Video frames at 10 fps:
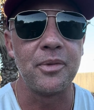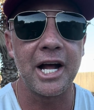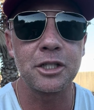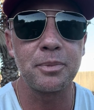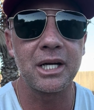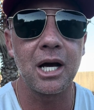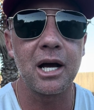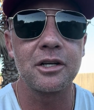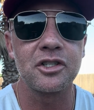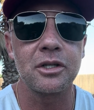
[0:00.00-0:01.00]
that's
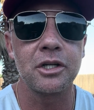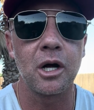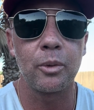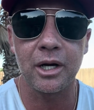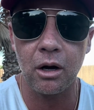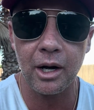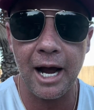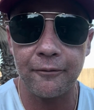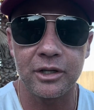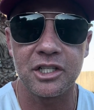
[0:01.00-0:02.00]
because, you know, we all
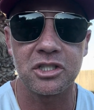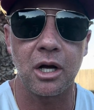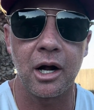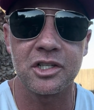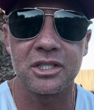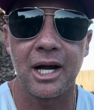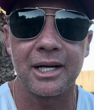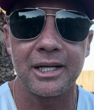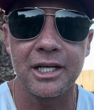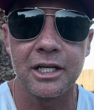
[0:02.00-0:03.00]
have these thoughts and
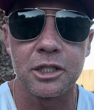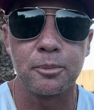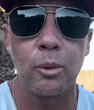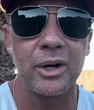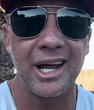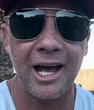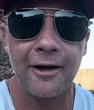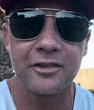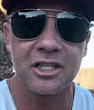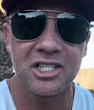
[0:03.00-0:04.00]
ideas, but we
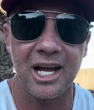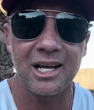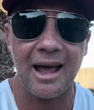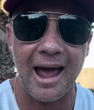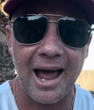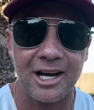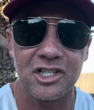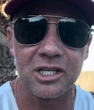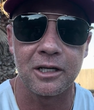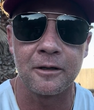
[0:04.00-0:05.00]
have to take
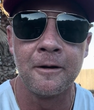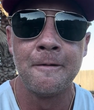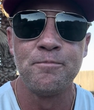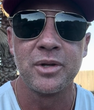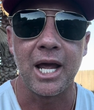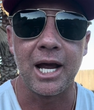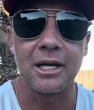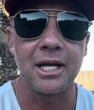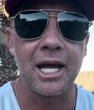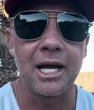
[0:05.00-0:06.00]
action
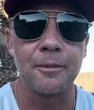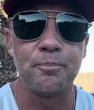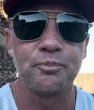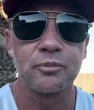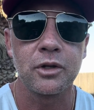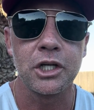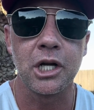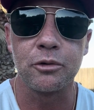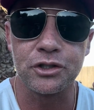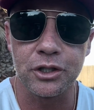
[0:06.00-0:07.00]
and you
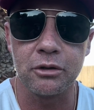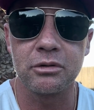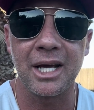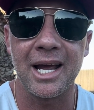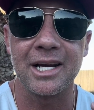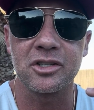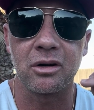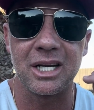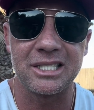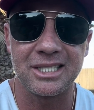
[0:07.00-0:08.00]
know, do things on
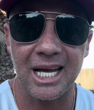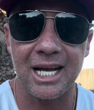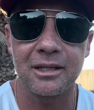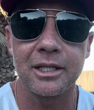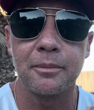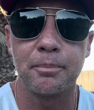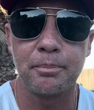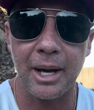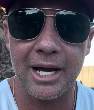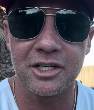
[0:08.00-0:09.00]
a daily
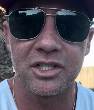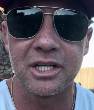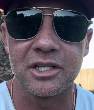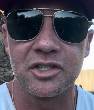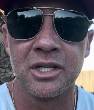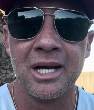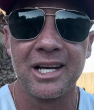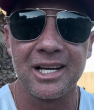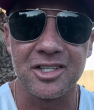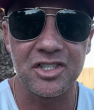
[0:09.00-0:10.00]
basis,
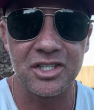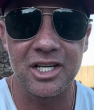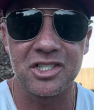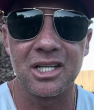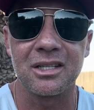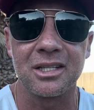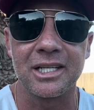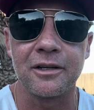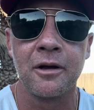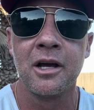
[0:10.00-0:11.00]

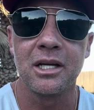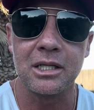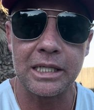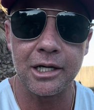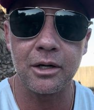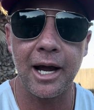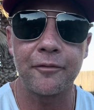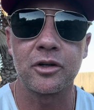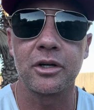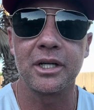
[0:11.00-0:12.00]
consistently, year
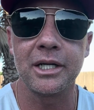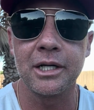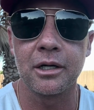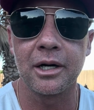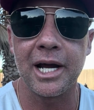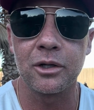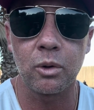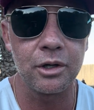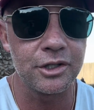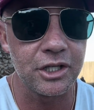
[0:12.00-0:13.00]
after year, in
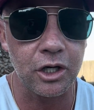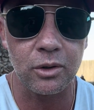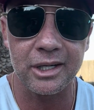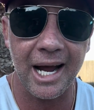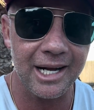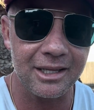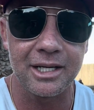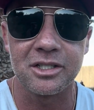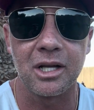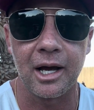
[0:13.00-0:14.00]
order to create
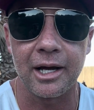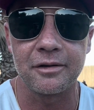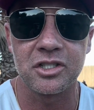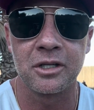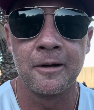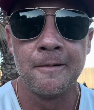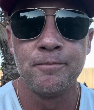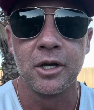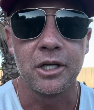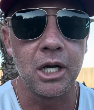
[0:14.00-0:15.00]
these lives.
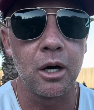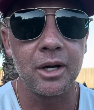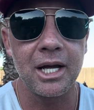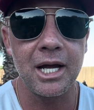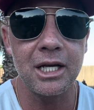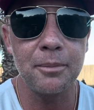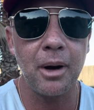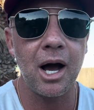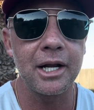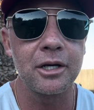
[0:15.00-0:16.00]
You know,
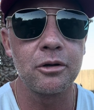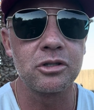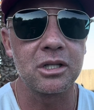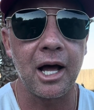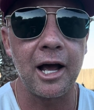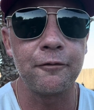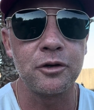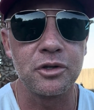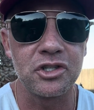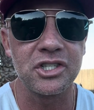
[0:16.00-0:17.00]
anybody whose life
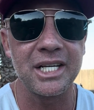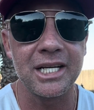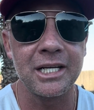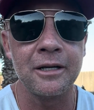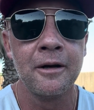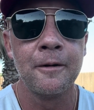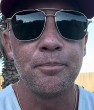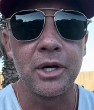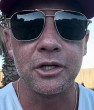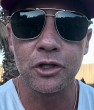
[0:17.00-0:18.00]
you see
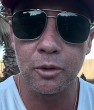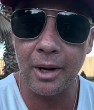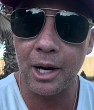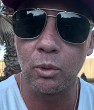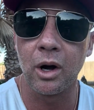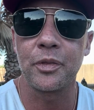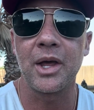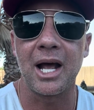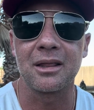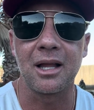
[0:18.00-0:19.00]
that you may want
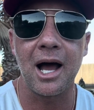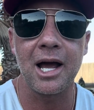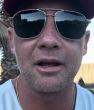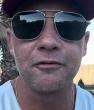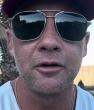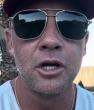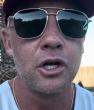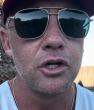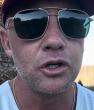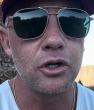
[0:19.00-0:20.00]
that life,
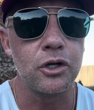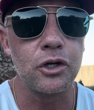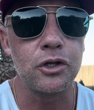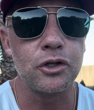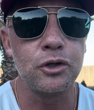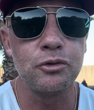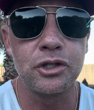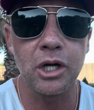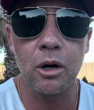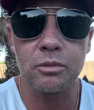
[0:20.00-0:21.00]
you
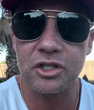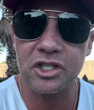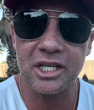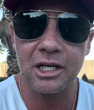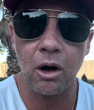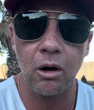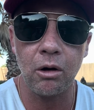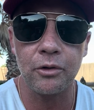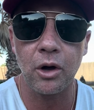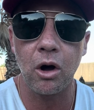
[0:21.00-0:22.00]
don't see
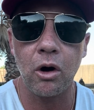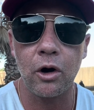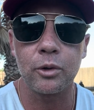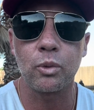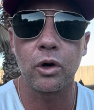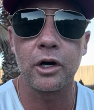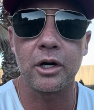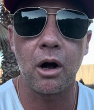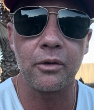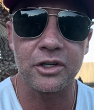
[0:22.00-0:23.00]
all the hard work,
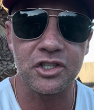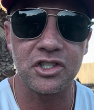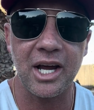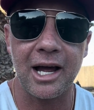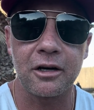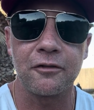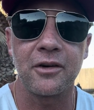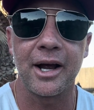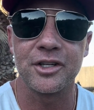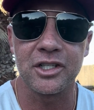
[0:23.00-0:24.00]
all the
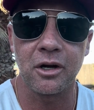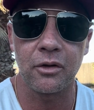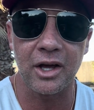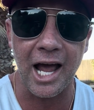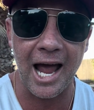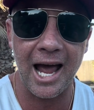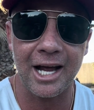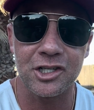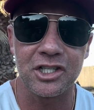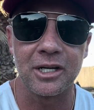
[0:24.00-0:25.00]
sacrificing, all the
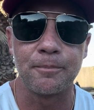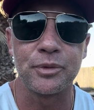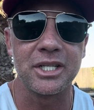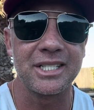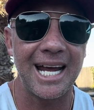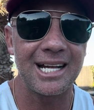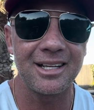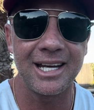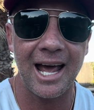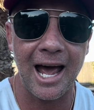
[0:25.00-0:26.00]
action, the
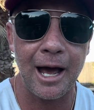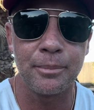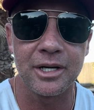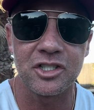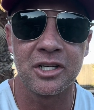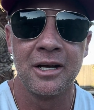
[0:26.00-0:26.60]
daily habits